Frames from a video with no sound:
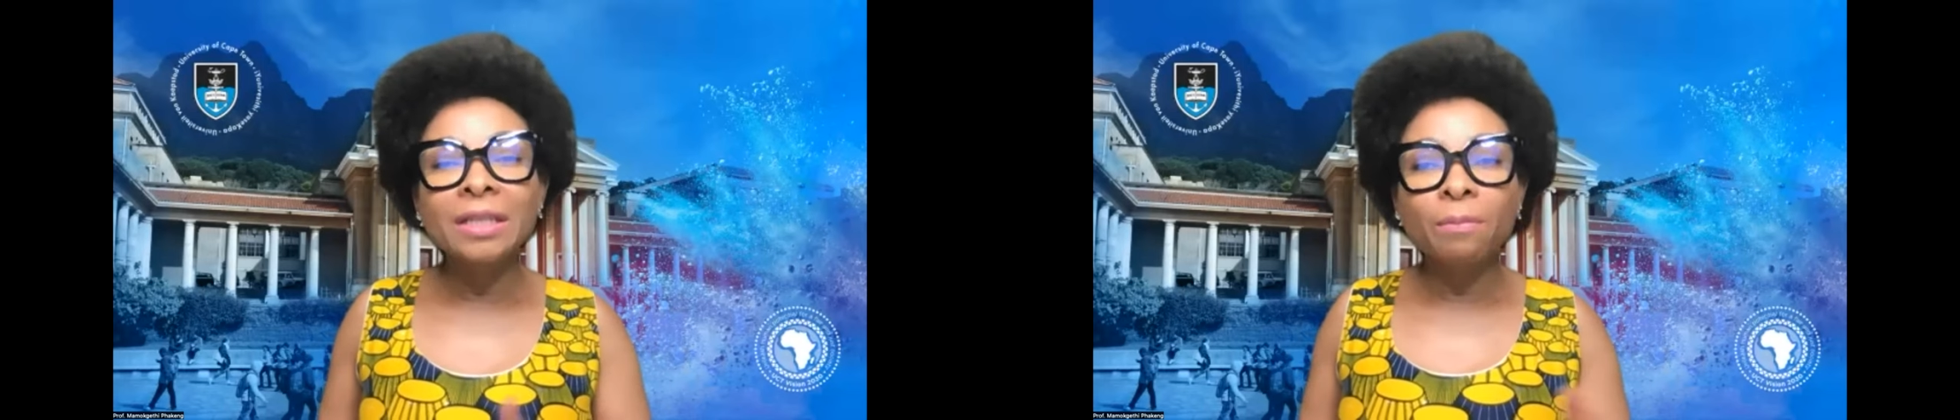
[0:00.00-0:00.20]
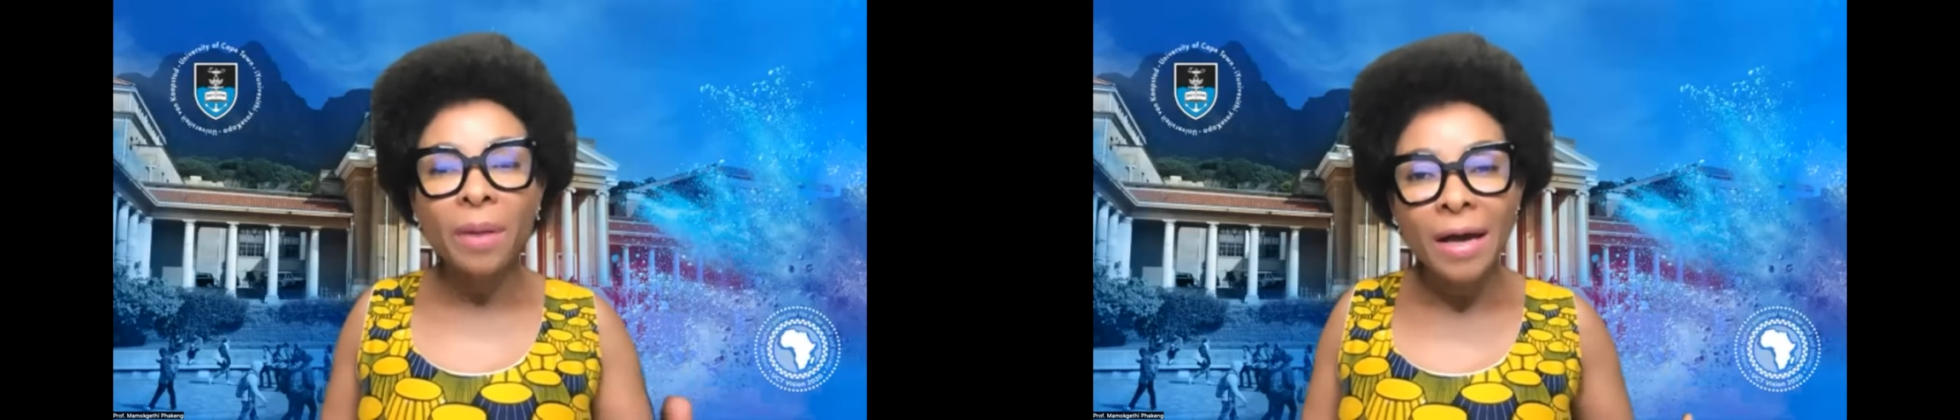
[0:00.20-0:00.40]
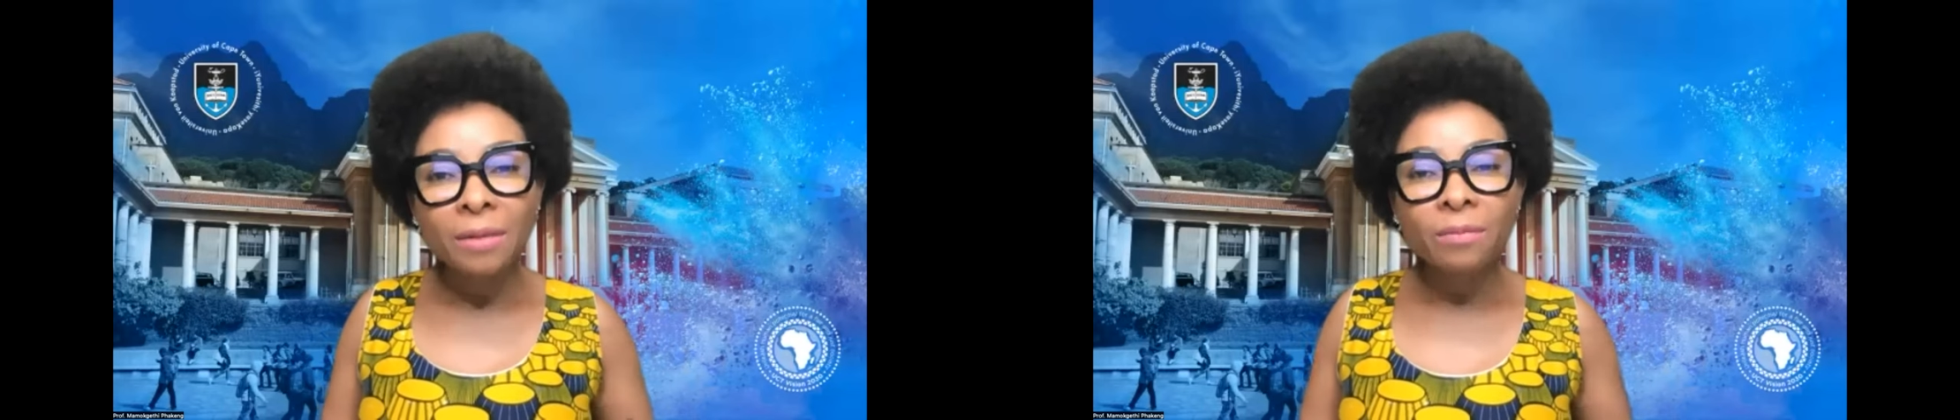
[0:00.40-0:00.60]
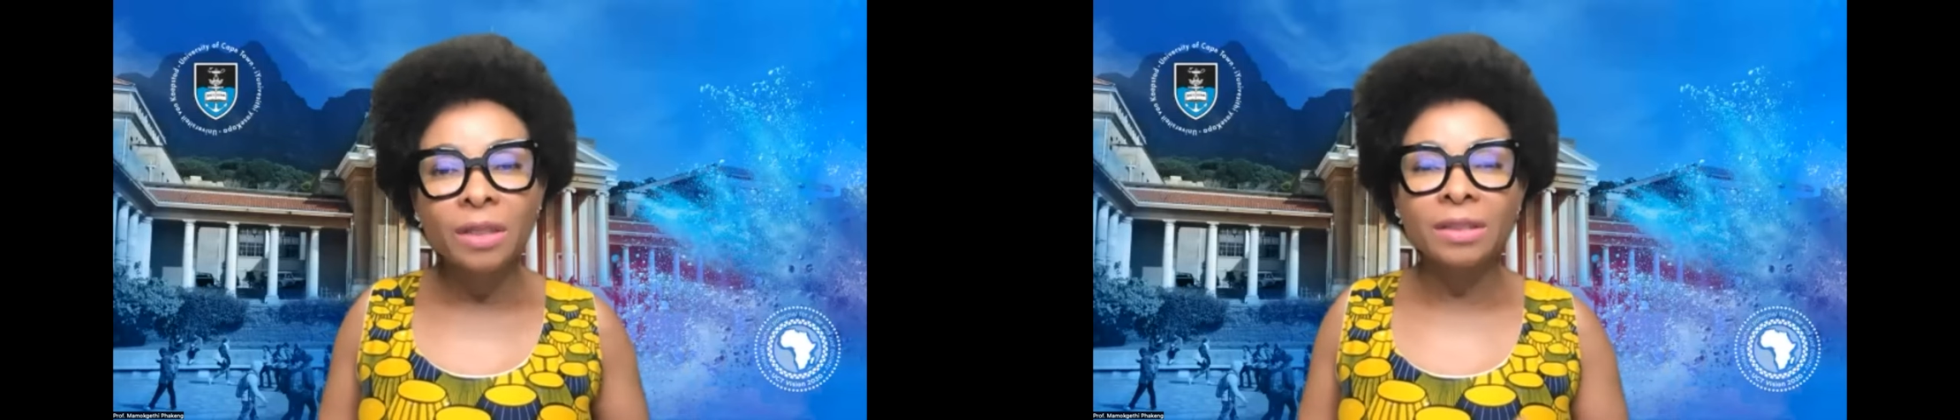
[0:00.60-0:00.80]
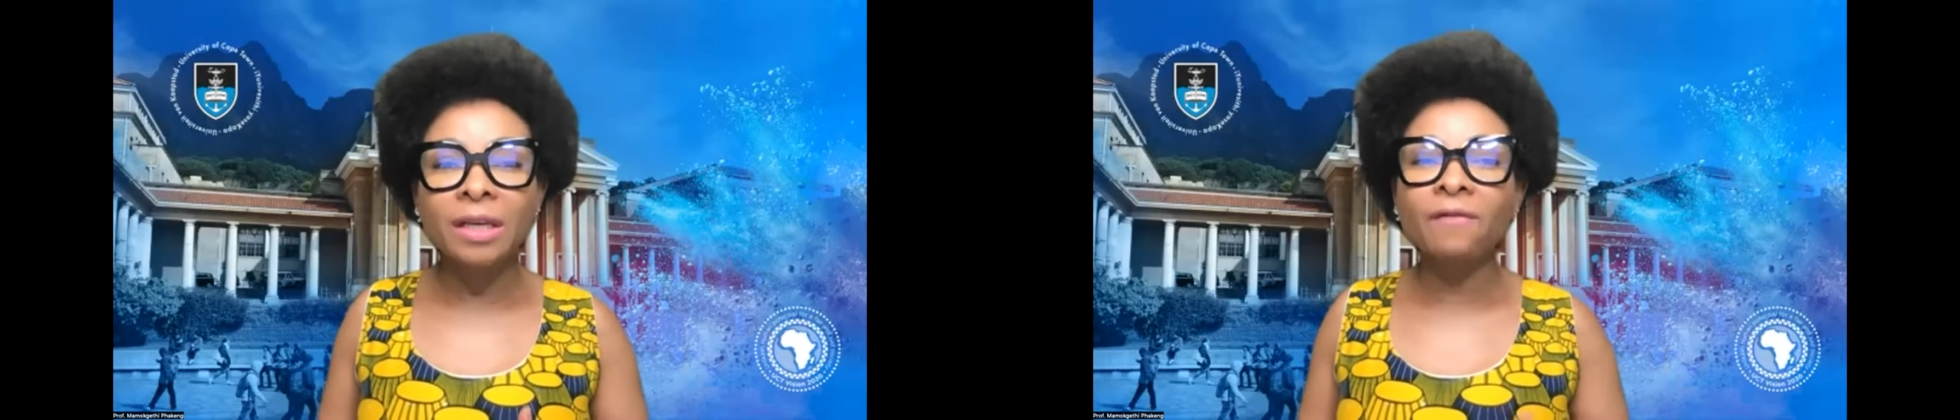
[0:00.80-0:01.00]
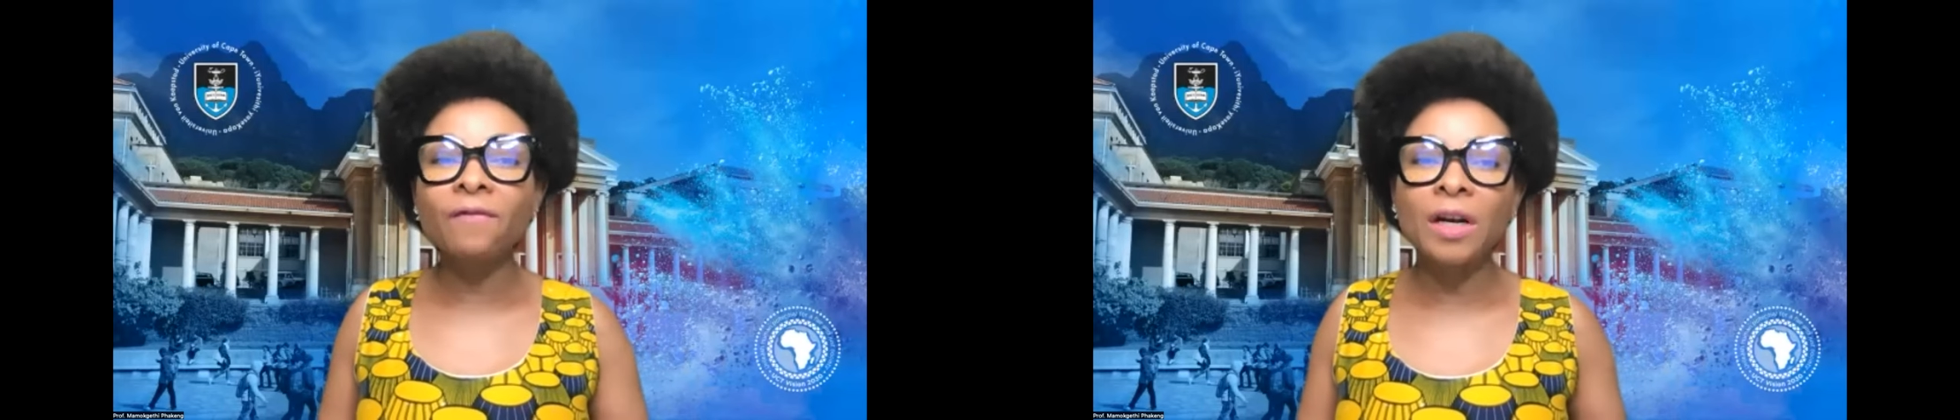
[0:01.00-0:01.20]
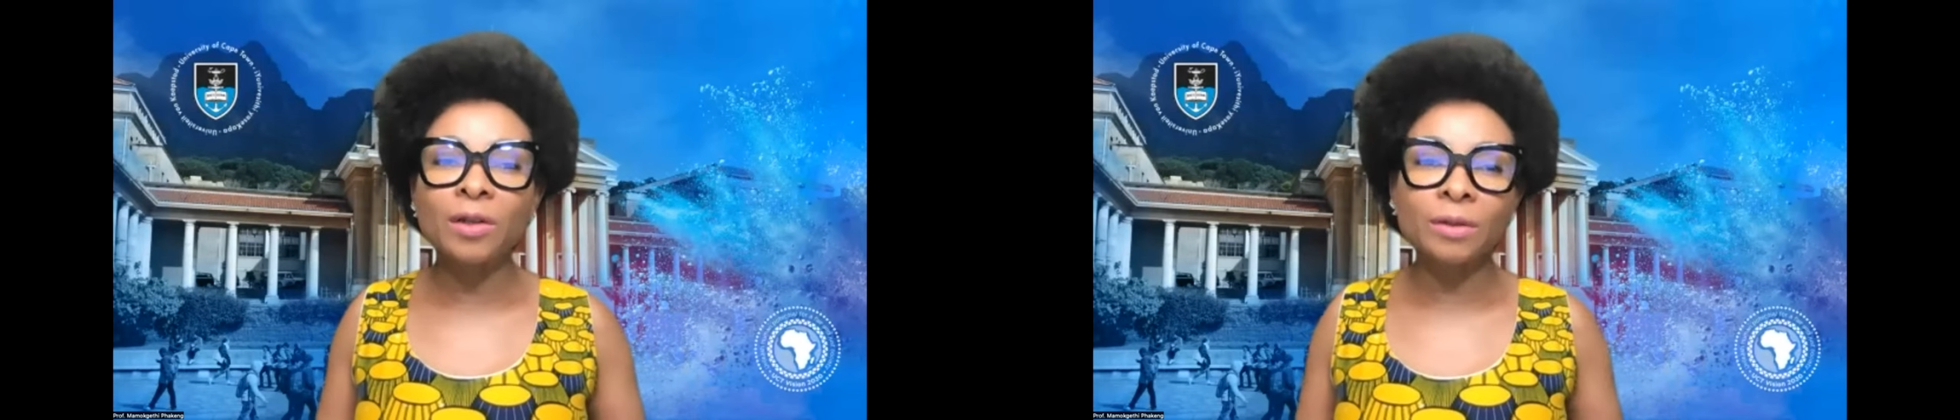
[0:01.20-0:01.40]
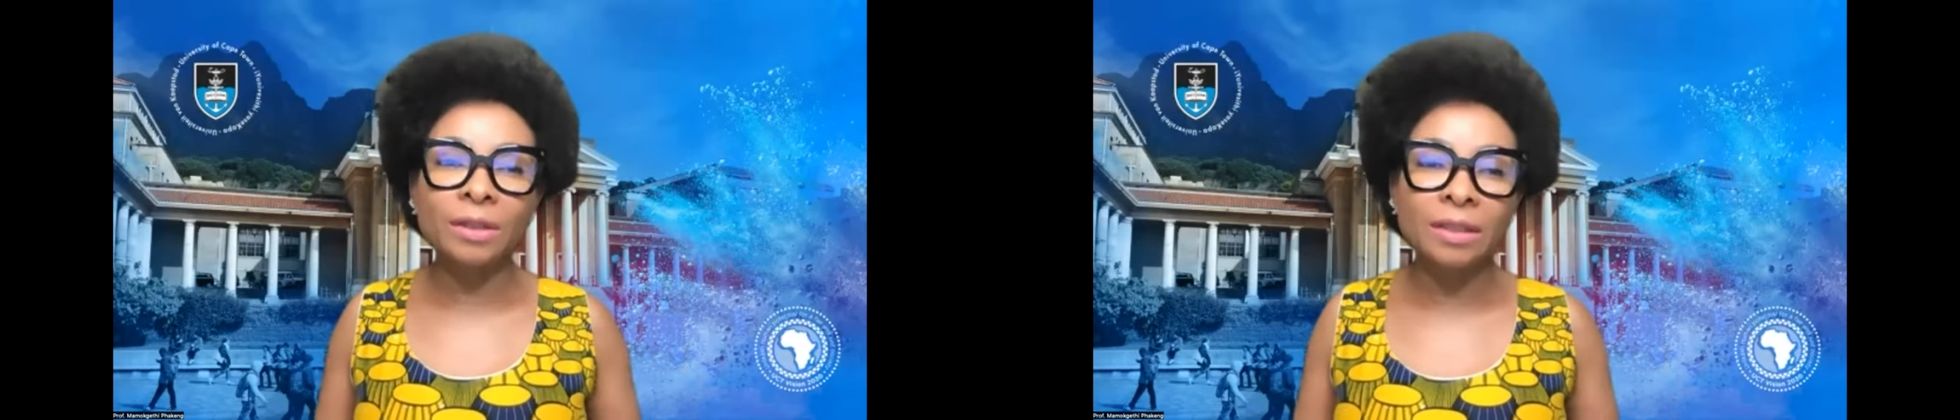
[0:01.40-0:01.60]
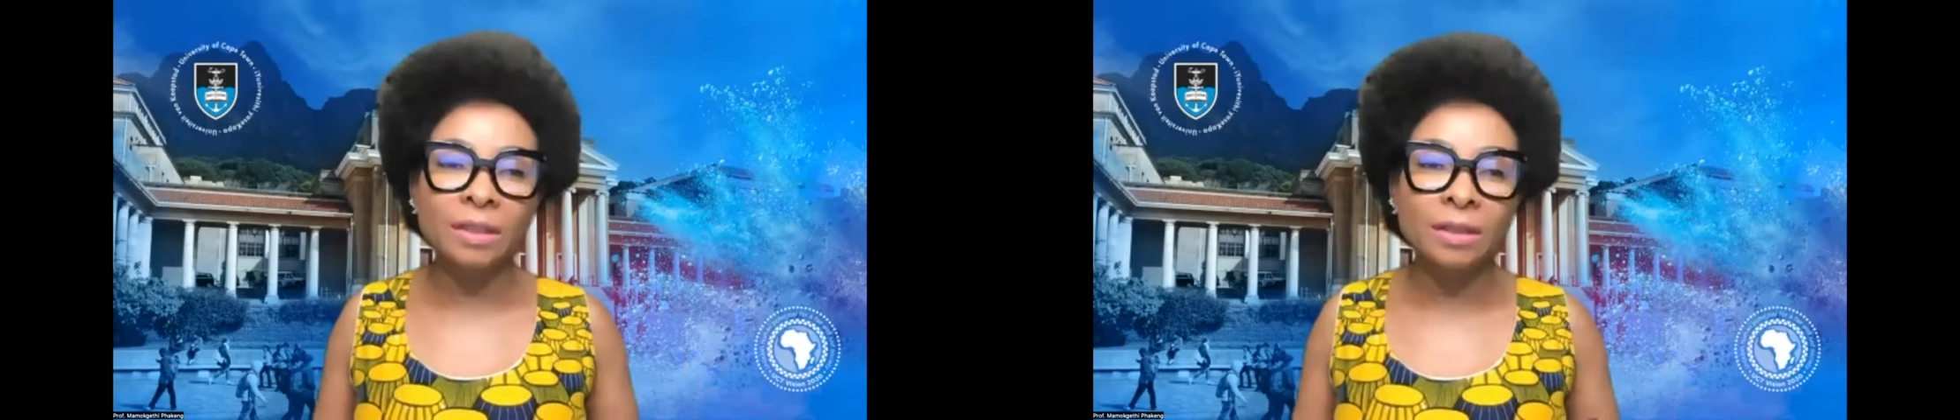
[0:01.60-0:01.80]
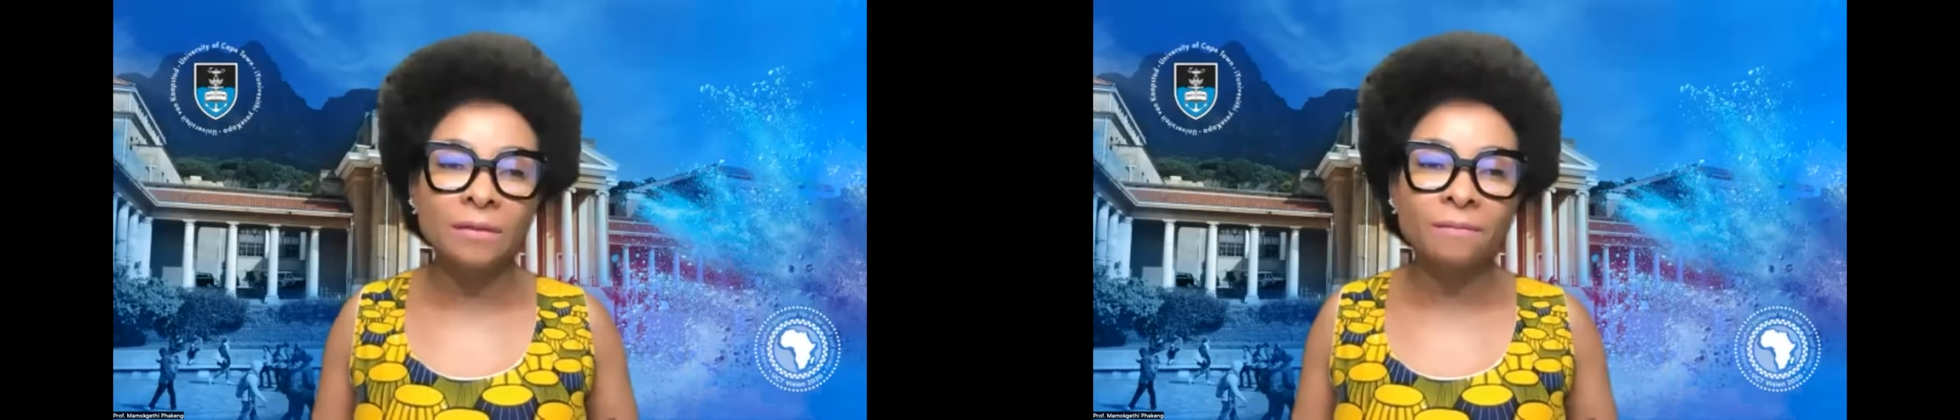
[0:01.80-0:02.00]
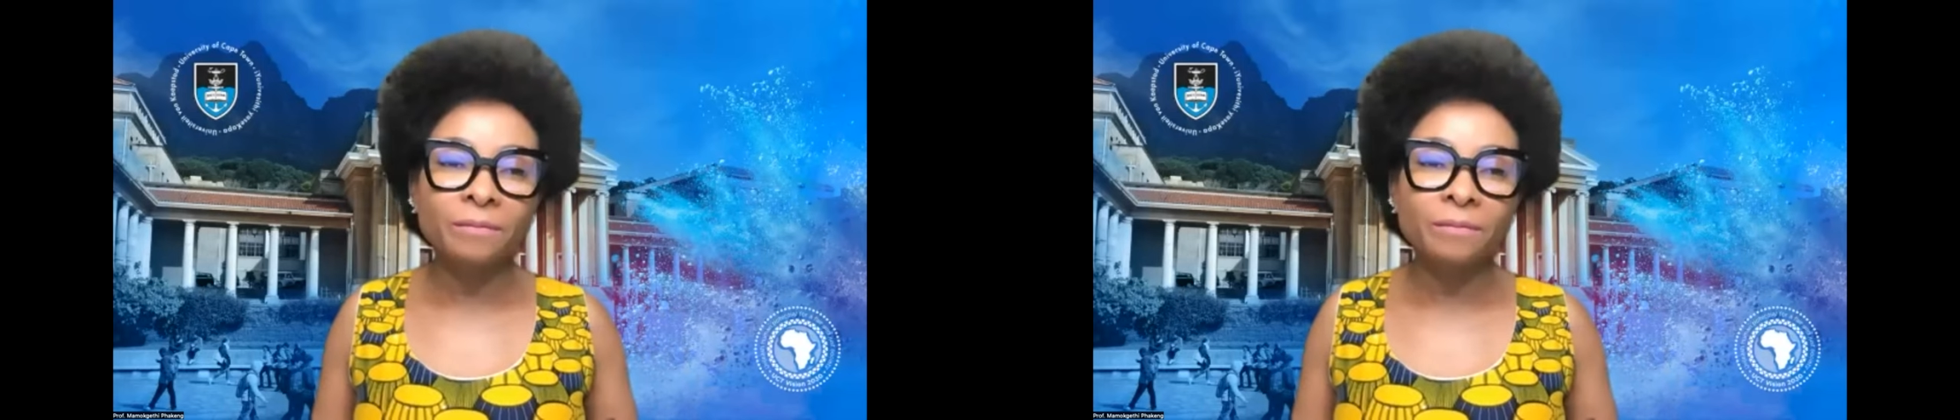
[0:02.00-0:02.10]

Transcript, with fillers: departments and faculties.